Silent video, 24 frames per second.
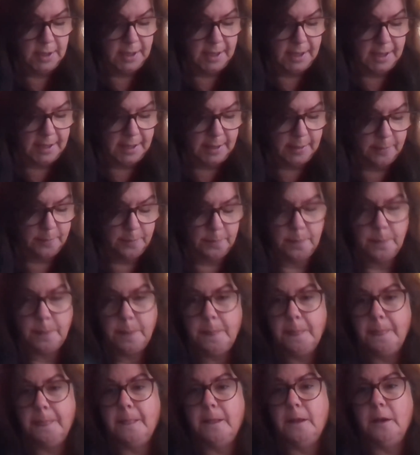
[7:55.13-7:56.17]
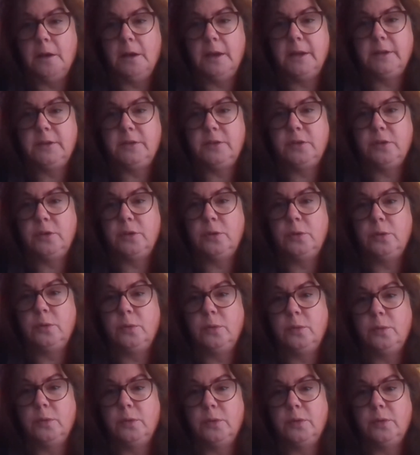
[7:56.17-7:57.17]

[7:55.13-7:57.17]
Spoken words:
I do